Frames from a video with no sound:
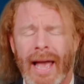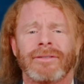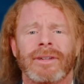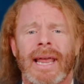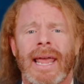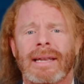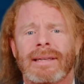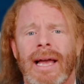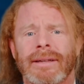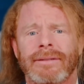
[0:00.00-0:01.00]
as an
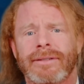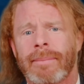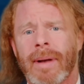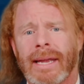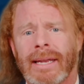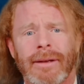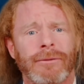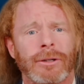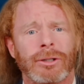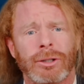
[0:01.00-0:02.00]
anti Semite
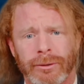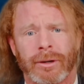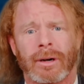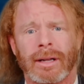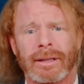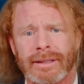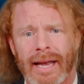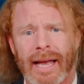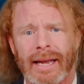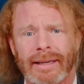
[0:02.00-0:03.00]
if your shoes are
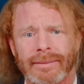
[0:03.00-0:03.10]
untied.